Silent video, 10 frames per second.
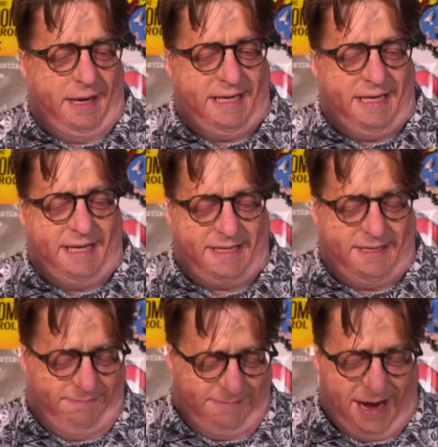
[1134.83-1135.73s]

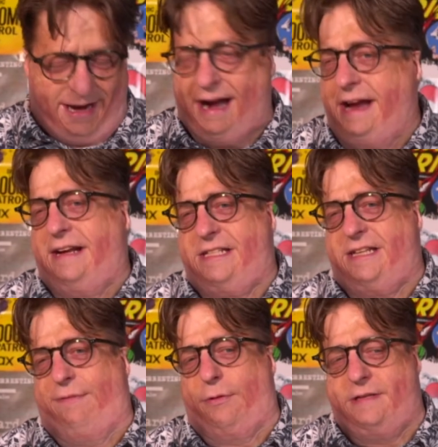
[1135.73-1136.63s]
It's not hiding
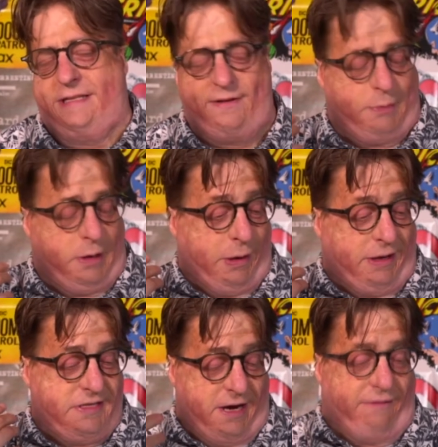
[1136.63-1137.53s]
its influences. It's pretty
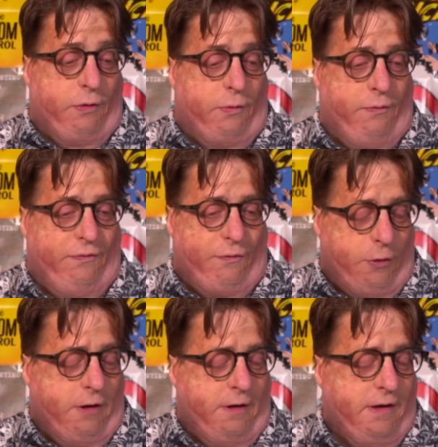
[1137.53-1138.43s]
well done
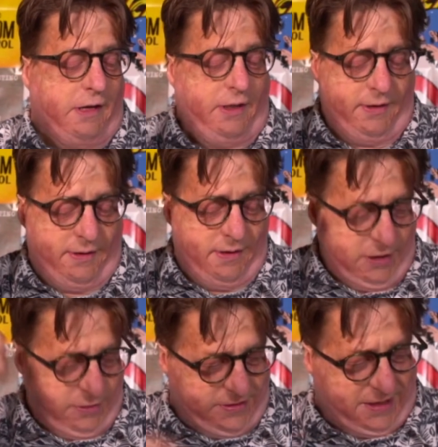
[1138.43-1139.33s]
for
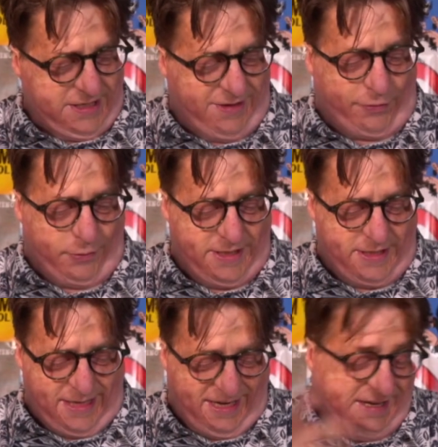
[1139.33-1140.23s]
using its
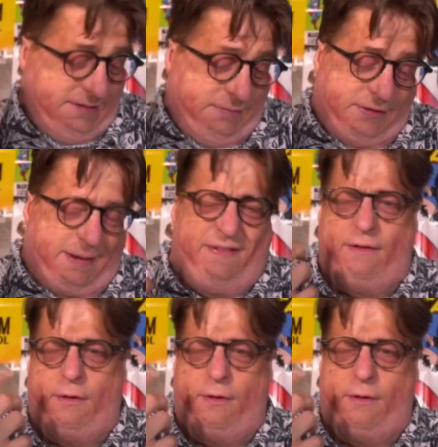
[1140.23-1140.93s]
influences, and it was my